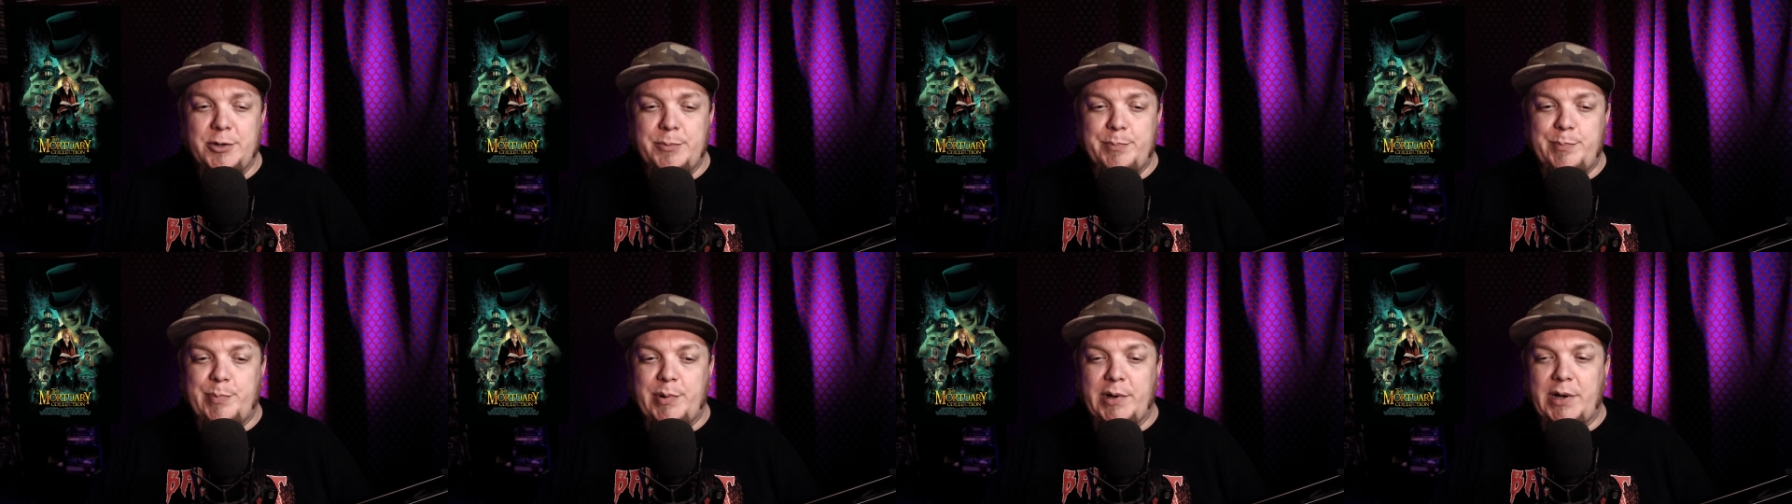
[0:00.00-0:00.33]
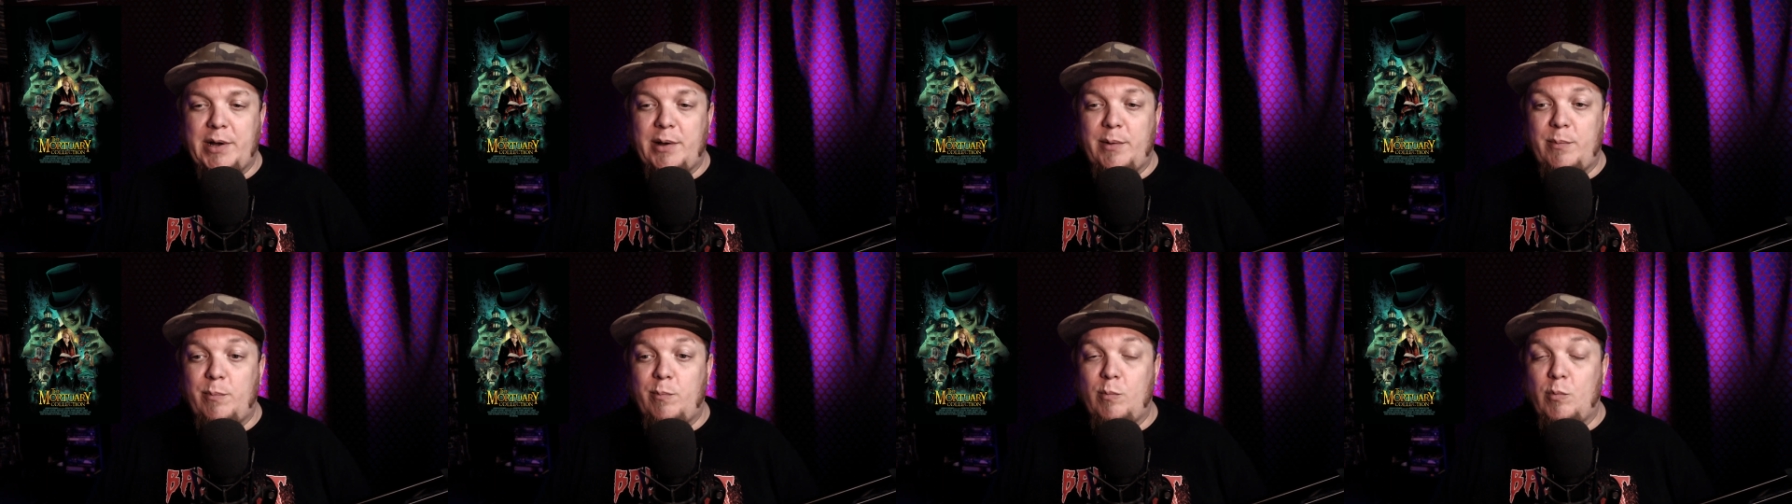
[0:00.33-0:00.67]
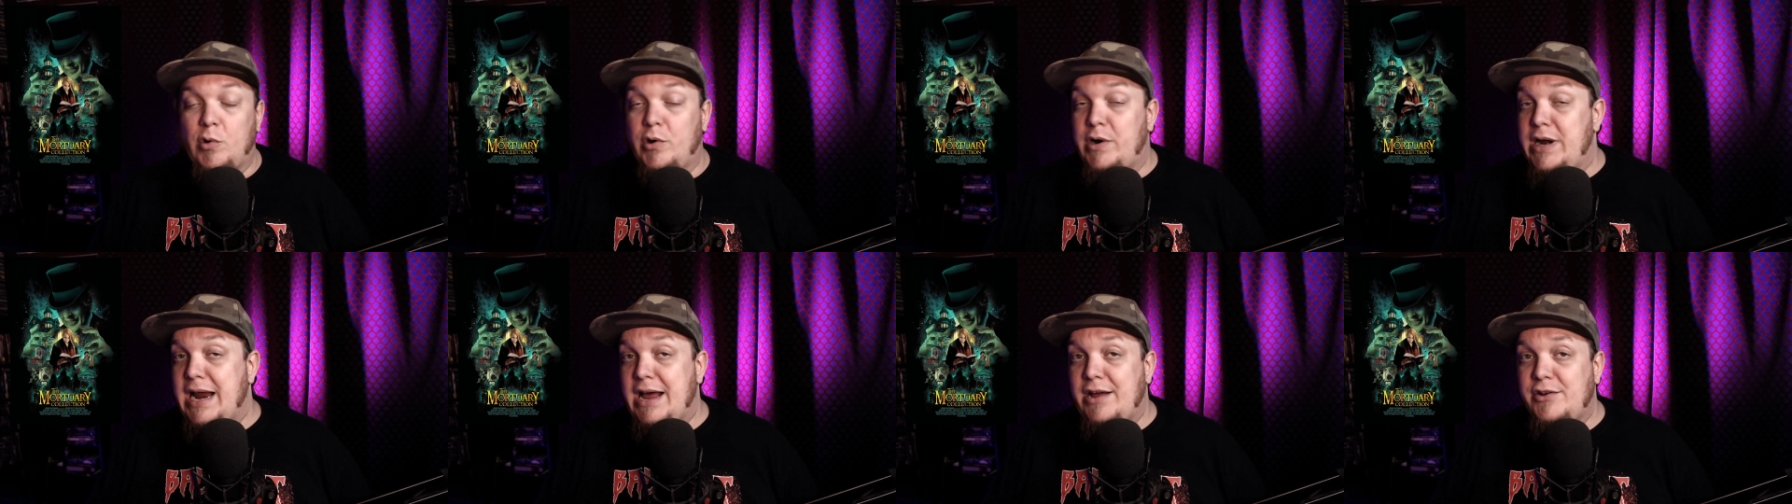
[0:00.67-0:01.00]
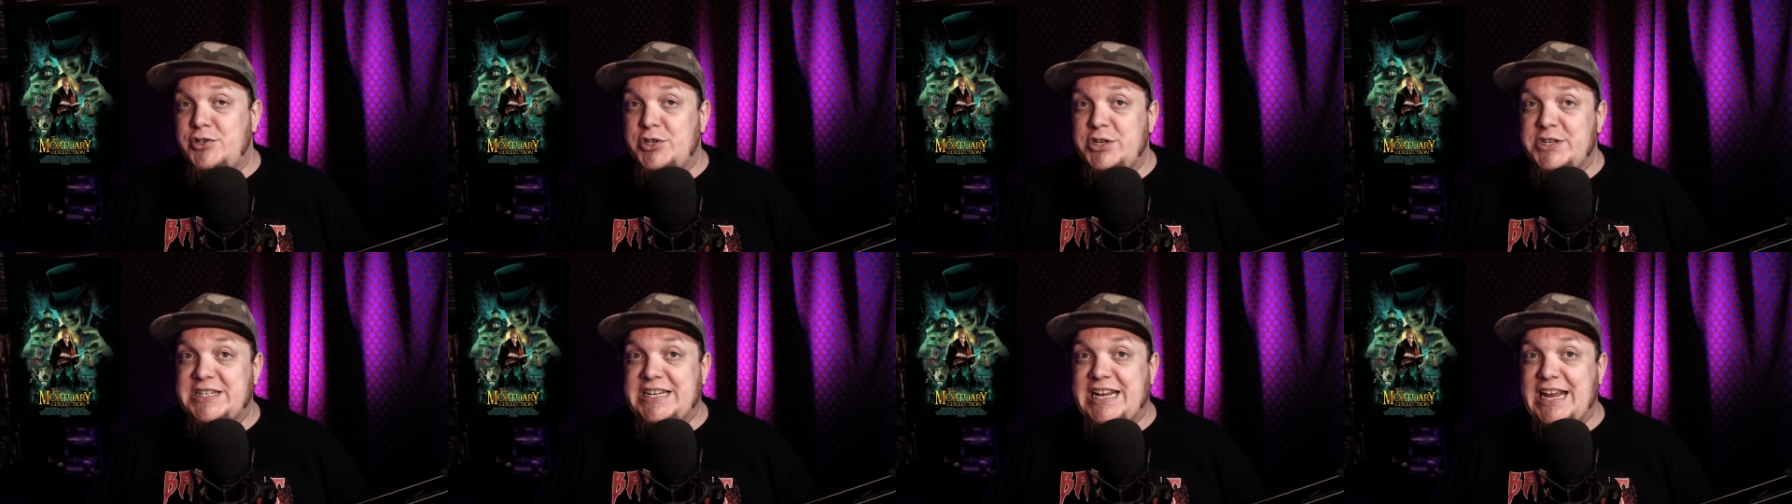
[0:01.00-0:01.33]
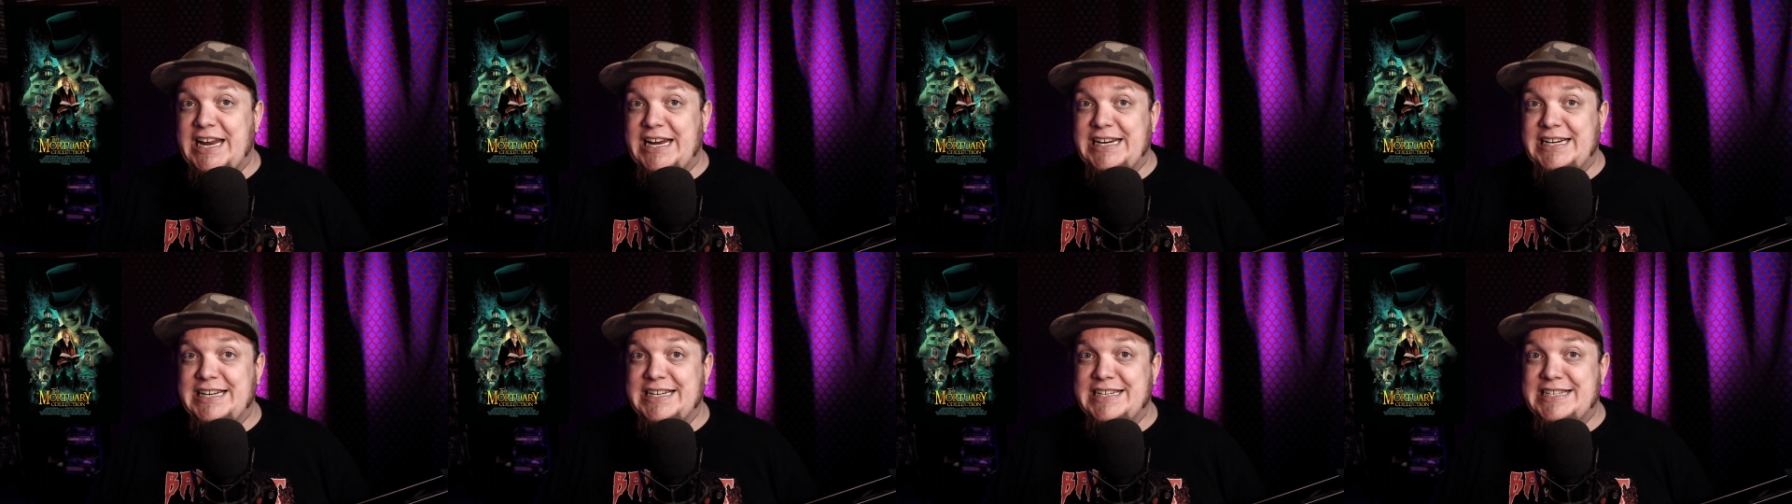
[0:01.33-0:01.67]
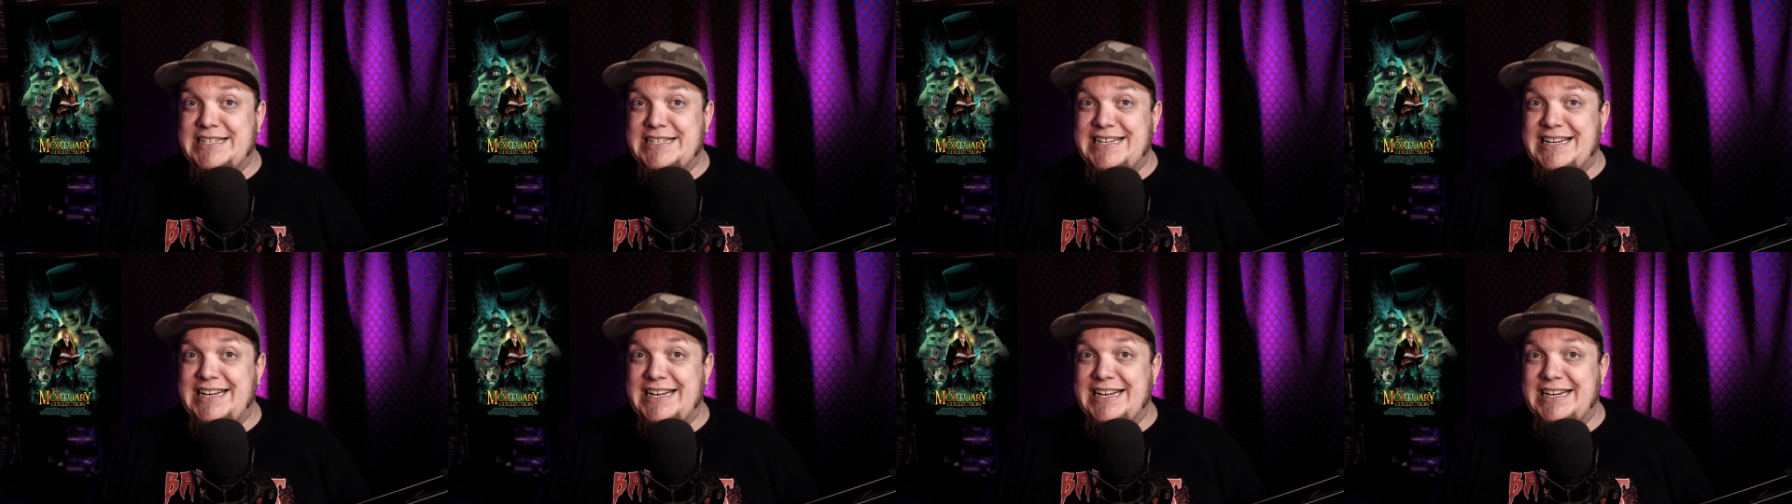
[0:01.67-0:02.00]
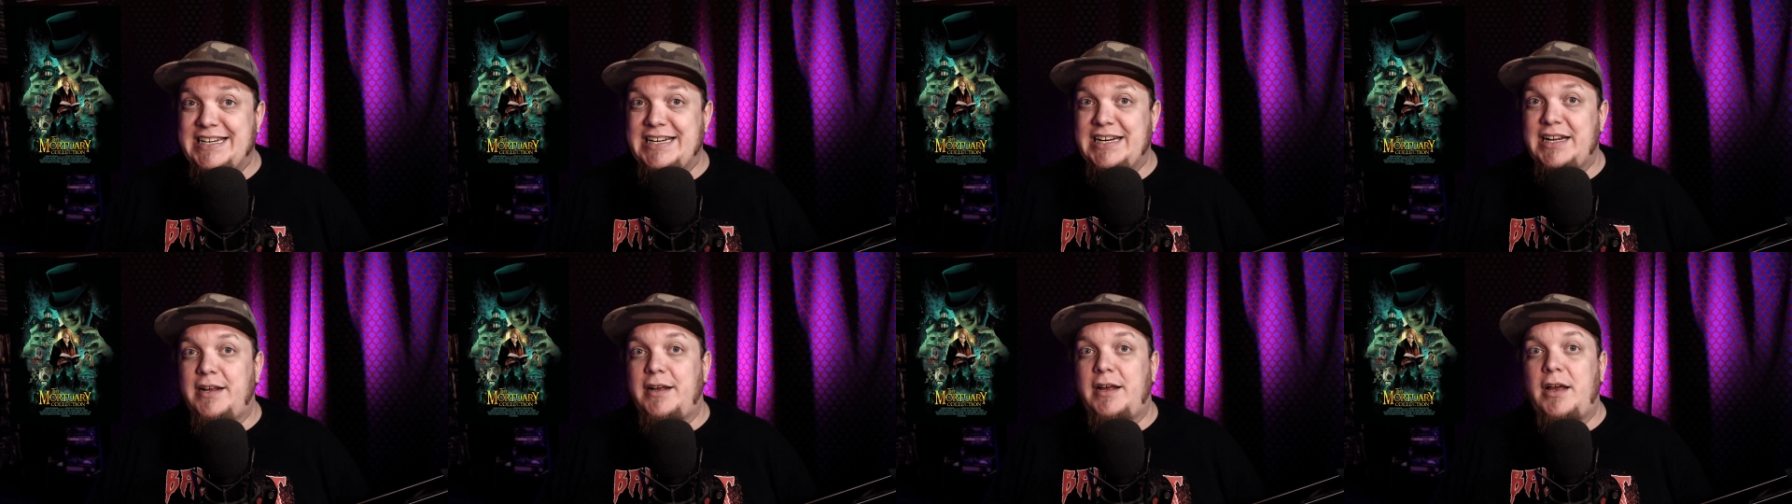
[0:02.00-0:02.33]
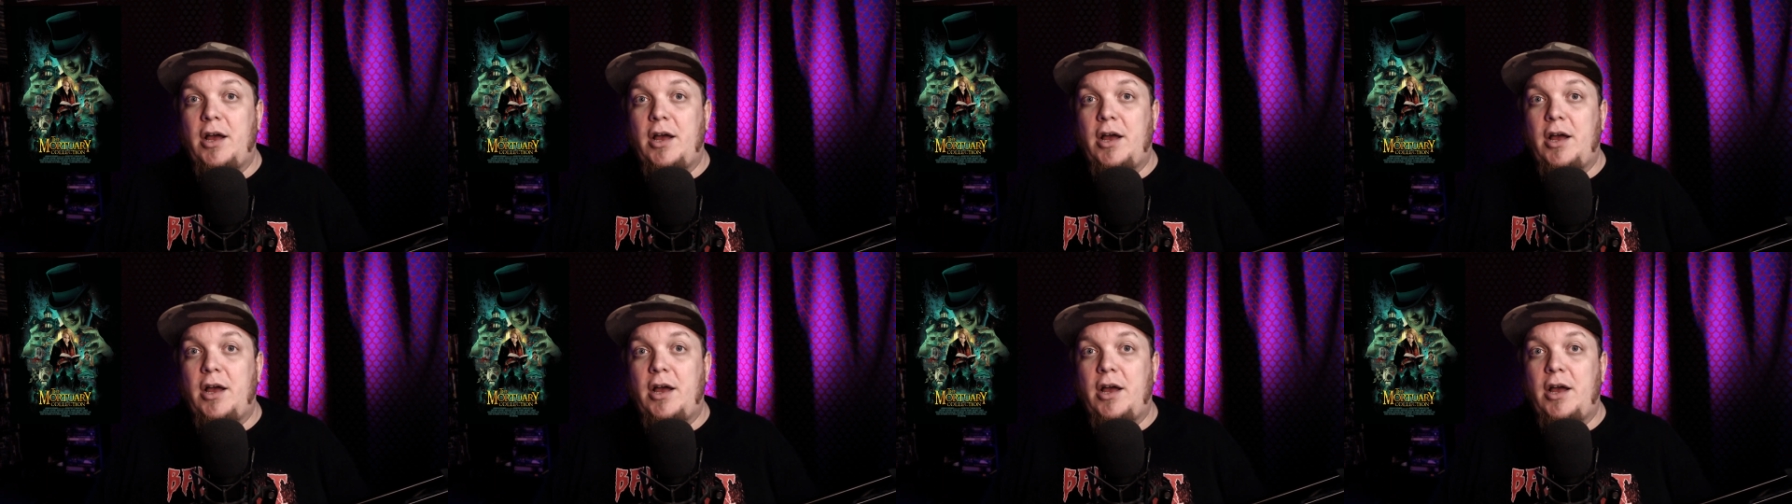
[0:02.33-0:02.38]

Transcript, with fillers: but we're now just getting to see it